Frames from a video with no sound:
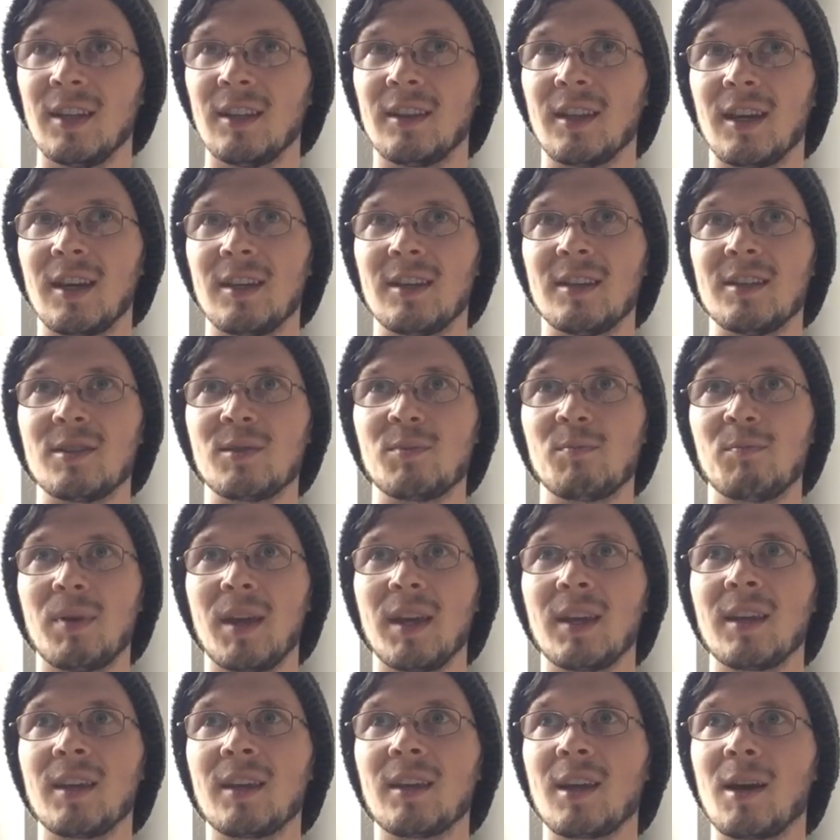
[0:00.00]
that is
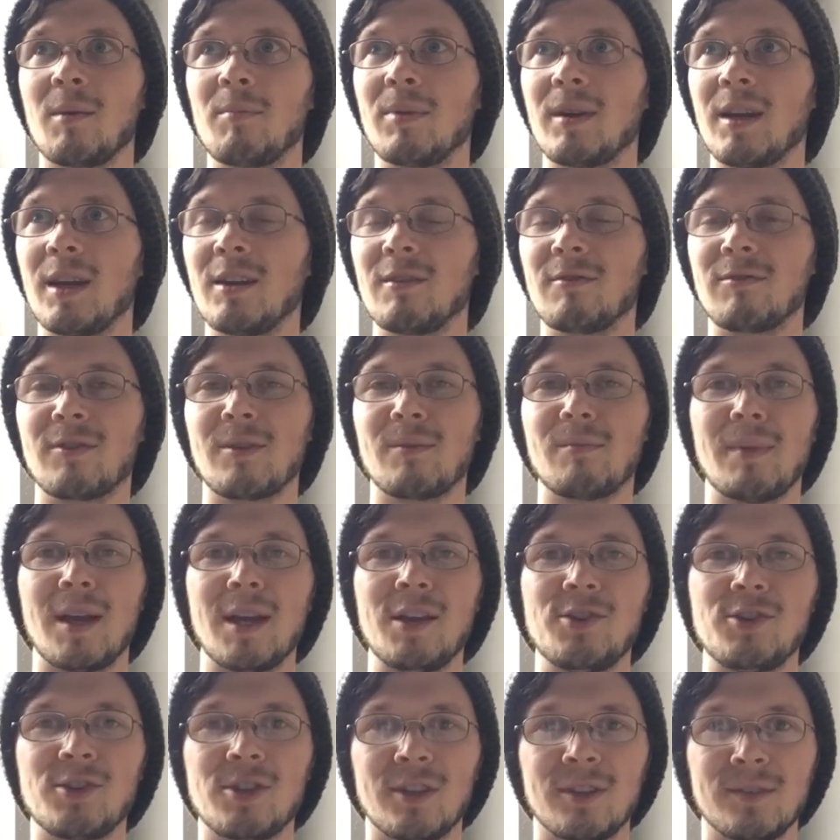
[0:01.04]
picking up
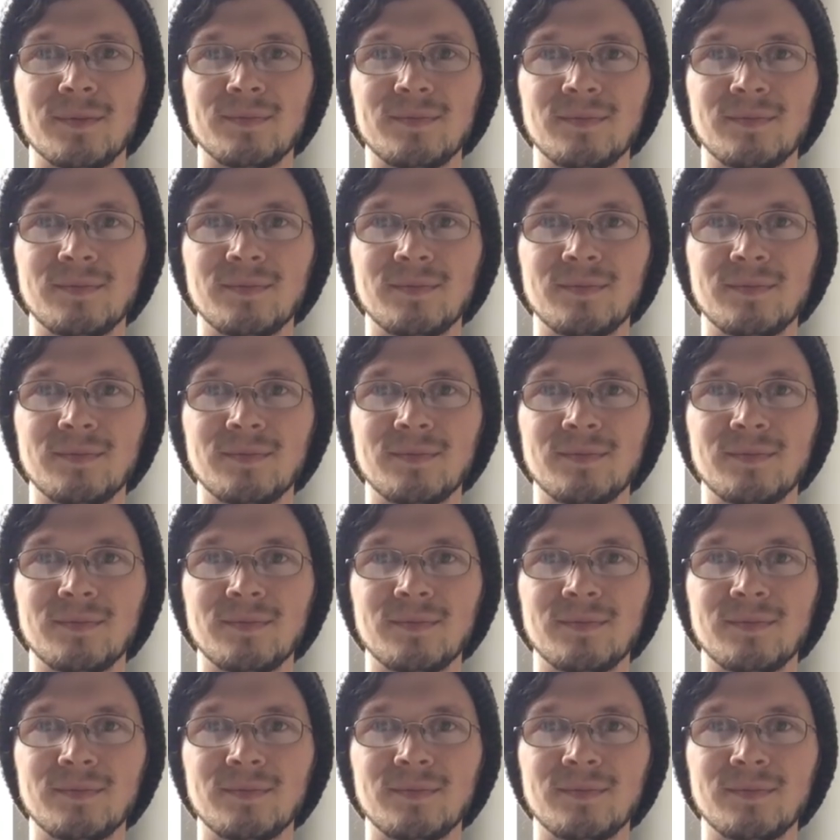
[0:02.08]
information